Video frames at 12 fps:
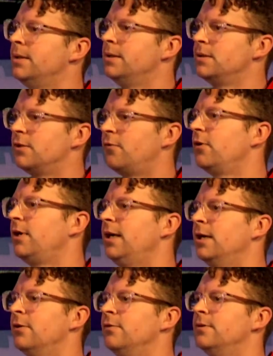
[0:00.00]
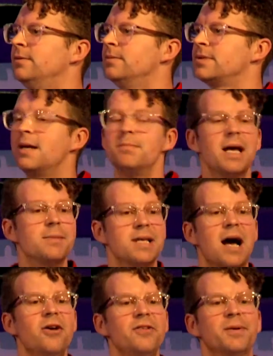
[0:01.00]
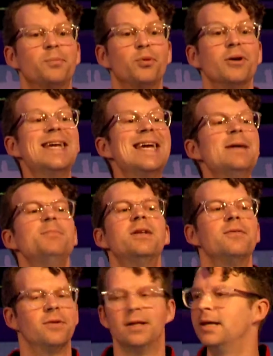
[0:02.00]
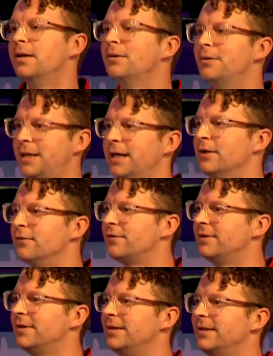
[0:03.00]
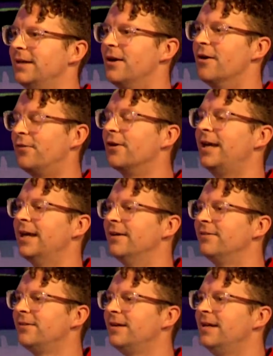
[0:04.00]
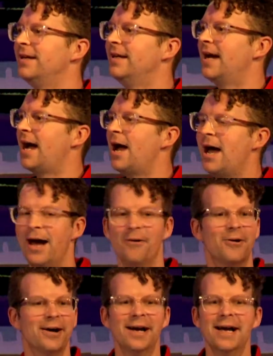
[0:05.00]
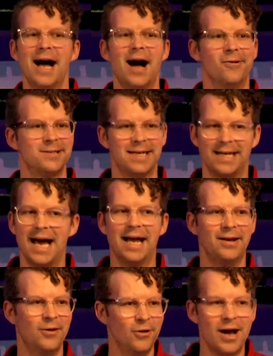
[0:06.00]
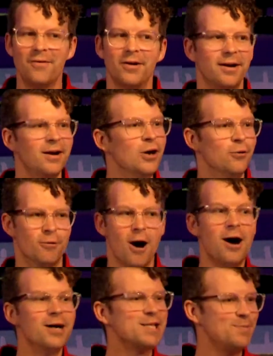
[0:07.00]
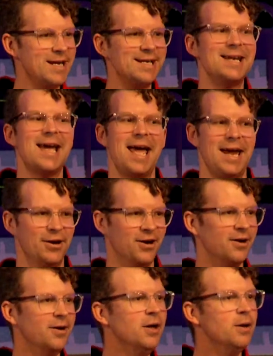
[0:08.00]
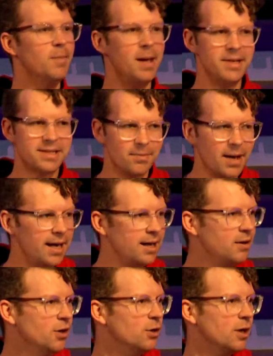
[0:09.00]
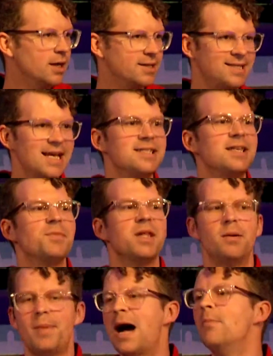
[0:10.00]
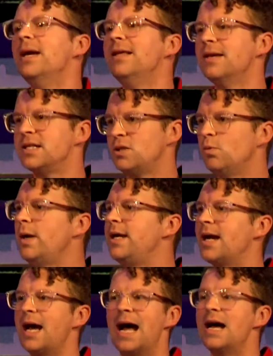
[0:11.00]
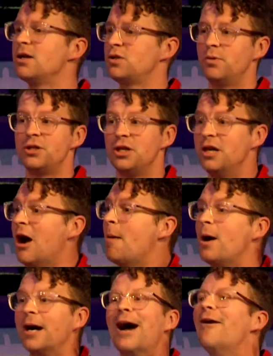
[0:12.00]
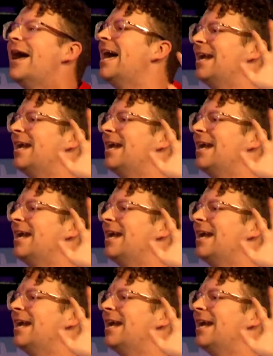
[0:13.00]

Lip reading: to forgive. Sometimes I'll even preemptively forgive. I will say, "God, whoever wrongs me today, or maybe somebody says something about me this week, God, I just want you to know I'm going to go ahead